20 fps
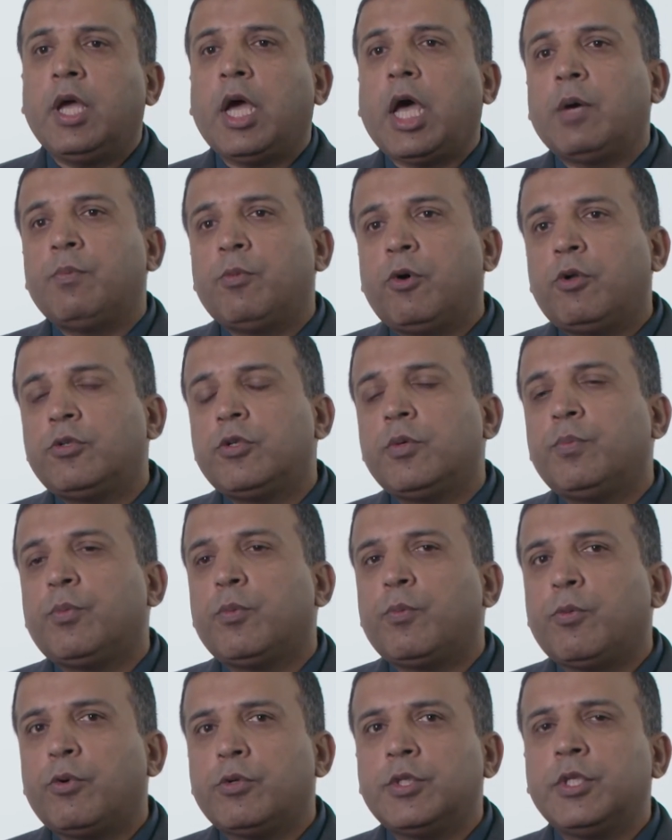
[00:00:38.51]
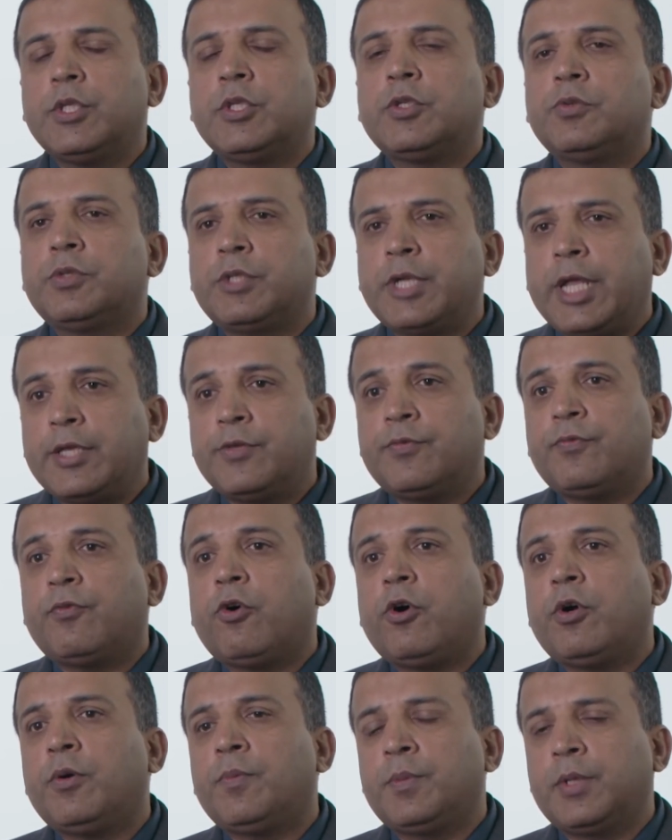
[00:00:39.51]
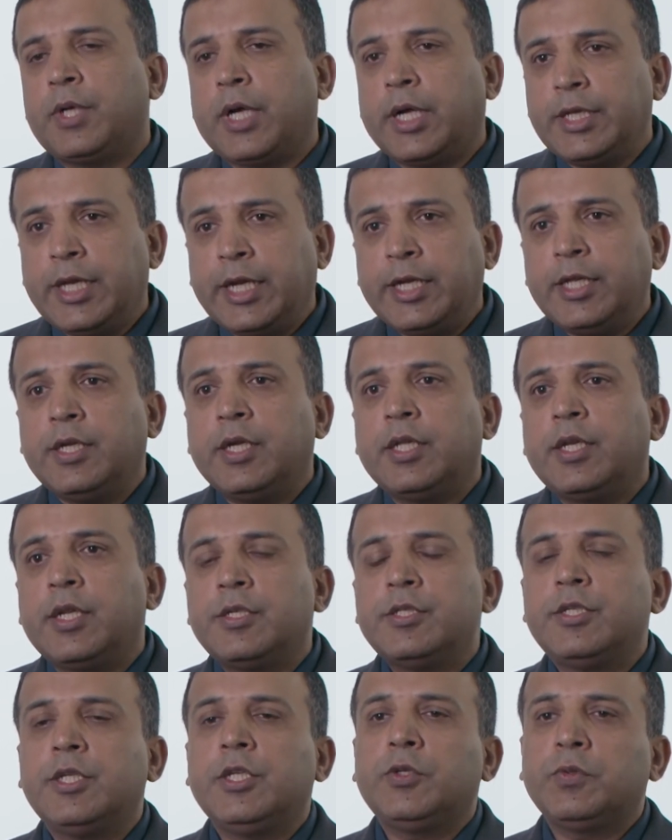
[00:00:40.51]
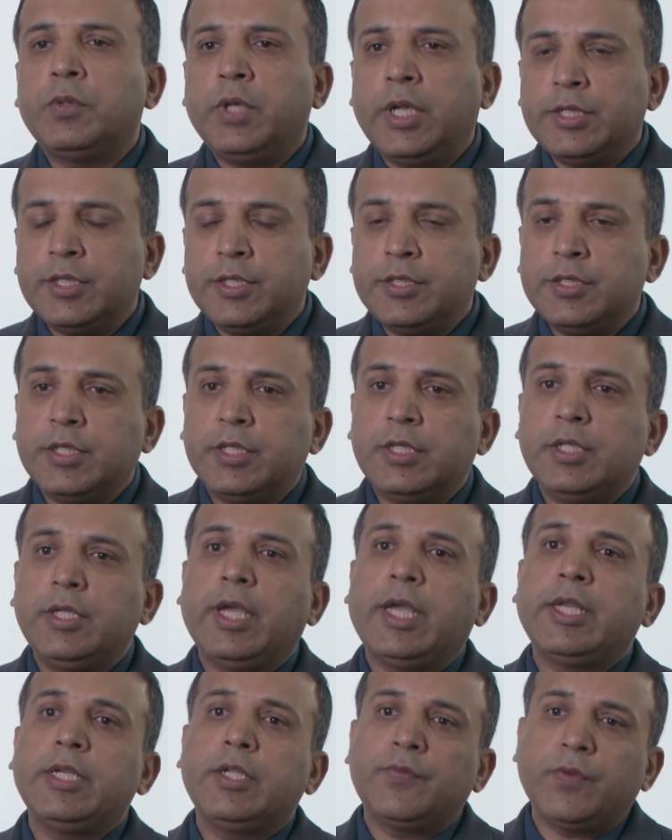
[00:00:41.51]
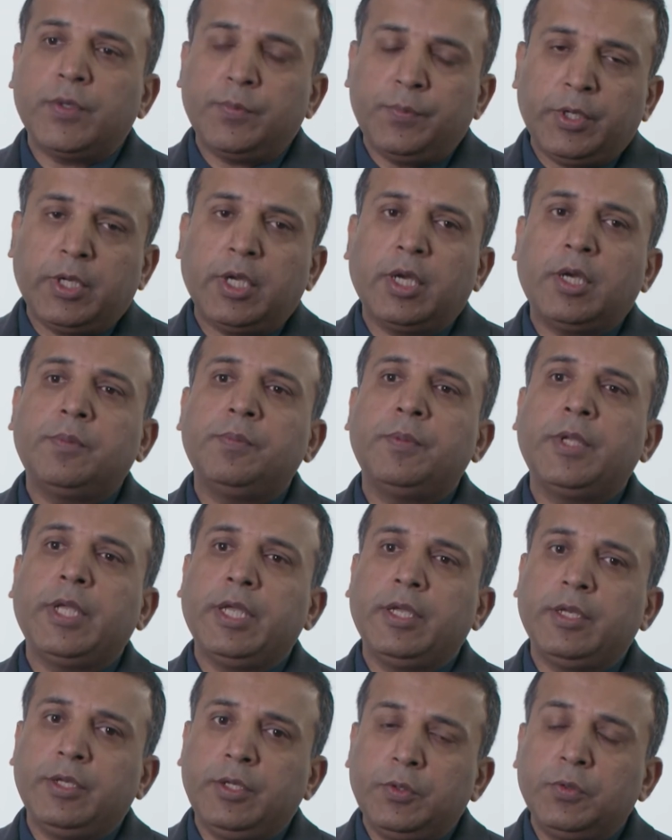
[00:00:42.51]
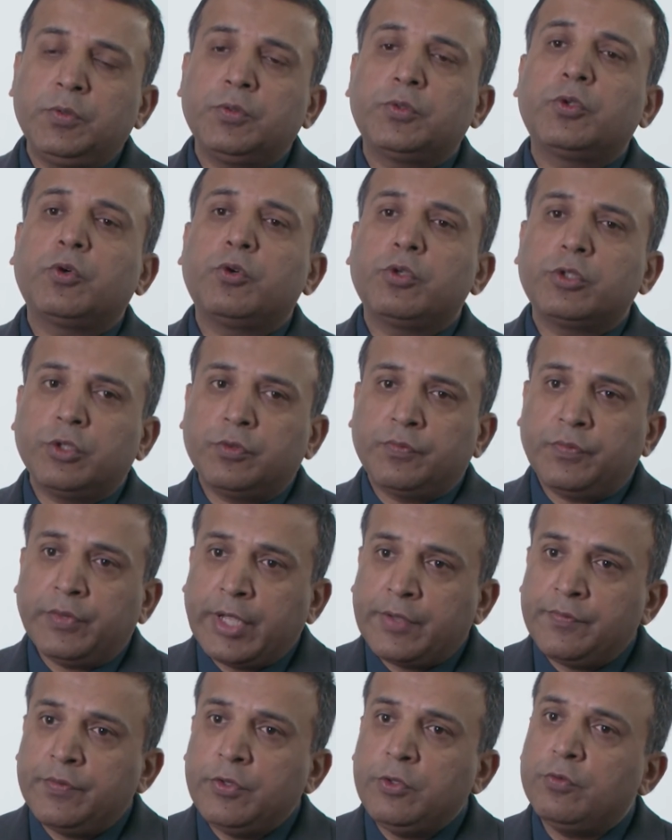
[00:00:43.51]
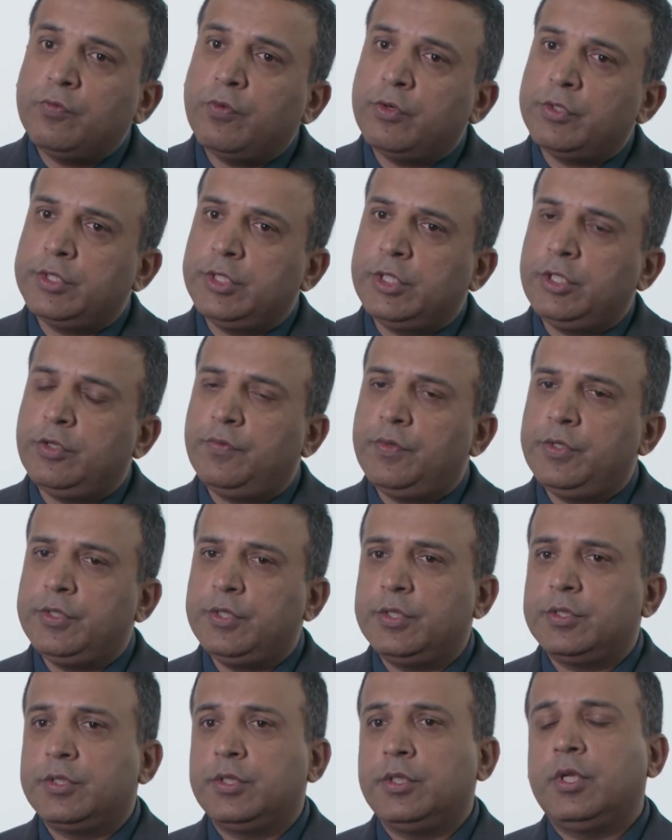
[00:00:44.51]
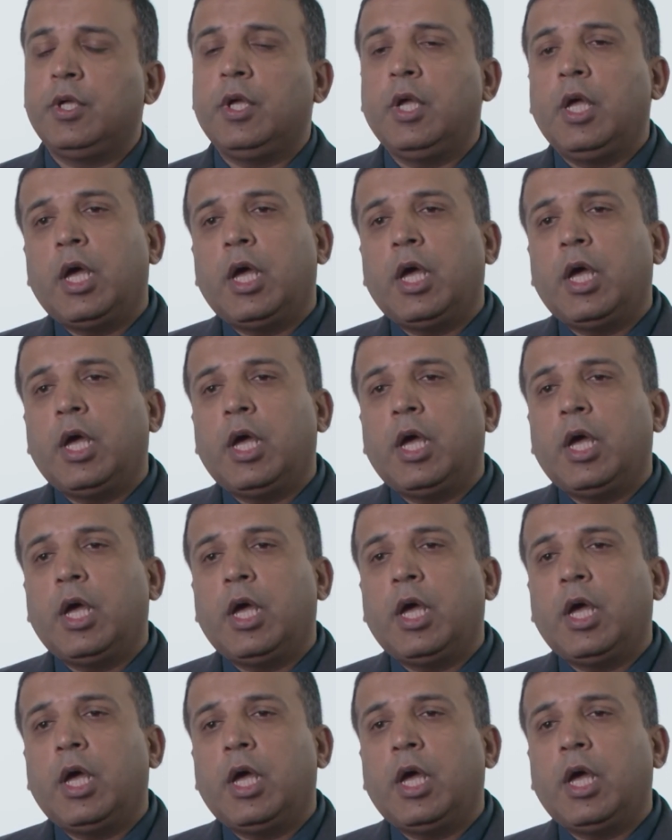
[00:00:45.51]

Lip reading: I'm also proposing to transform kinetic energy into electricity, and it will become a new source of revenue for City of Richardson.